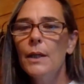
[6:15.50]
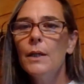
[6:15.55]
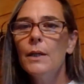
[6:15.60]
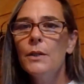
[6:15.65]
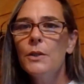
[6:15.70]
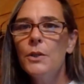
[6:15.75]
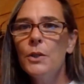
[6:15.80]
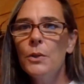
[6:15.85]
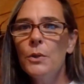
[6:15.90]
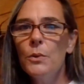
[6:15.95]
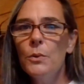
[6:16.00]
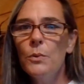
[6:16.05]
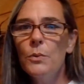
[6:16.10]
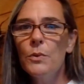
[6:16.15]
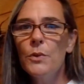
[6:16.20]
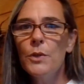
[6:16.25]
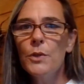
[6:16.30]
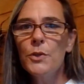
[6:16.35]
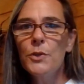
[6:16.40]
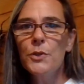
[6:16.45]
to
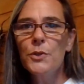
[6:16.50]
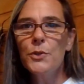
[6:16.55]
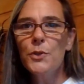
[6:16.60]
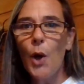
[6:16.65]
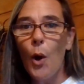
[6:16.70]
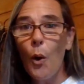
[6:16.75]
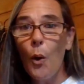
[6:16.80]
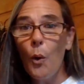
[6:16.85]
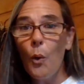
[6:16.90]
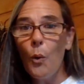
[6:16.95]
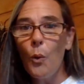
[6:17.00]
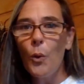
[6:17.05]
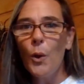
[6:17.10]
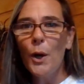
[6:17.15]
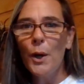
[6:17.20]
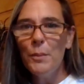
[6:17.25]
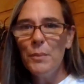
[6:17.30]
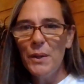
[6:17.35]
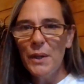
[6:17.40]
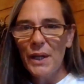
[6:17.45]
the soul
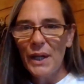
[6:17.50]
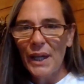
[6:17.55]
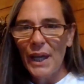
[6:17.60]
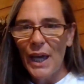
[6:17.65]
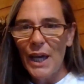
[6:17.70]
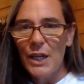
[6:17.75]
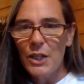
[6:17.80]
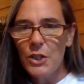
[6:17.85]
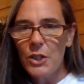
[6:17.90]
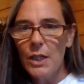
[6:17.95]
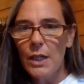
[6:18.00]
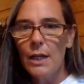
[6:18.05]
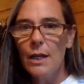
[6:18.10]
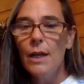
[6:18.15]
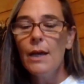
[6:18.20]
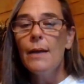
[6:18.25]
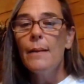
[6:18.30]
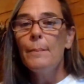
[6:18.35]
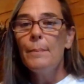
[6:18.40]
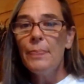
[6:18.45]
communication
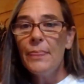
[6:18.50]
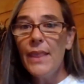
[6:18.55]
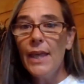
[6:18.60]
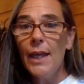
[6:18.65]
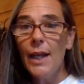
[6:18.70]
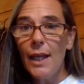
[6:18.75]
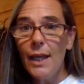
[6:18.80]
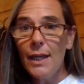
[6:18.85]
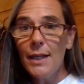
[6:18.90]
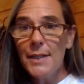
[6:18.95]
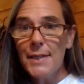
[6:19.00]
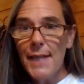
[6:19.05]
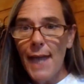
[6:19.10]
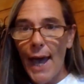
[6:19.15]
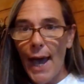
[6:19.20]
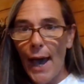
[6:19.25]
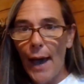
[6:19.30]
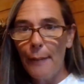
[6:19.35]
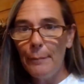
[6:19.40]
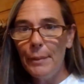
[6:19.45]
that is
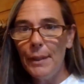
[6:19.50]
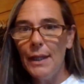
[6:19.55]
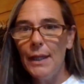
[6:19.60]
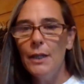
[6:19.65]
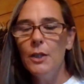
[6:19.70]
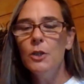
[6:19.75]
happening.